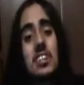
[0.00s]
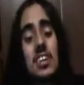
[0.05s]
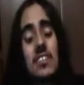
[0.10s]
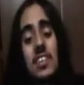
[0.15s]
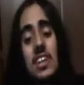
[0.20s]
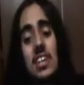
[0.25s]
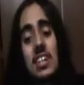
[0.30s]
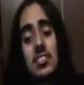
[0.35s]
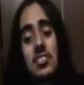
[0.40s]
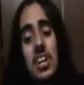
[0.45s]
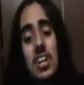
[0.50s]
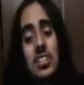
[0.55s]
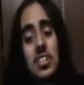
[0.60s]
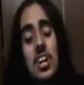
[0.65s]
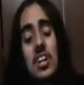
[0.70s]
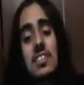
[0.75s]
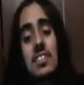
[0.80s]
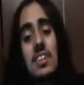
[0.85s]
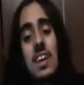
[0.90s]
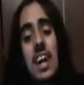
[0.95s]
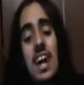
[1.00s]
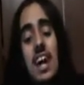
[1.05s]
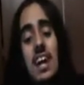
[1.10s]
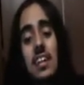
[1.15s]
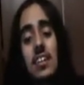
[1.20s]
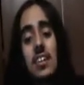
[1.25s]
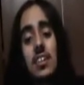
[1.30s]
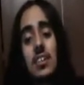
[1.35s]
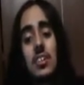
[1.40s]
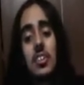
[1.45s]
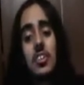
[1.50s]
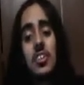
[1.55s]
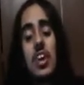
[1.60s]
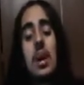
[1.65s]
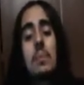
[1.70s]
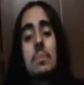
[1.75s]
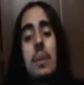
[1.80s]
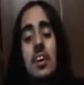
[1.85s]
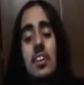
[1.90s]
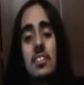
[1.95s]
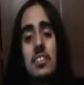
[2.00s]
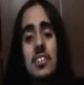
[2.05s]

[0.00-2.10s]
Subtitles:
I mean, Drake and Josh had grabbed our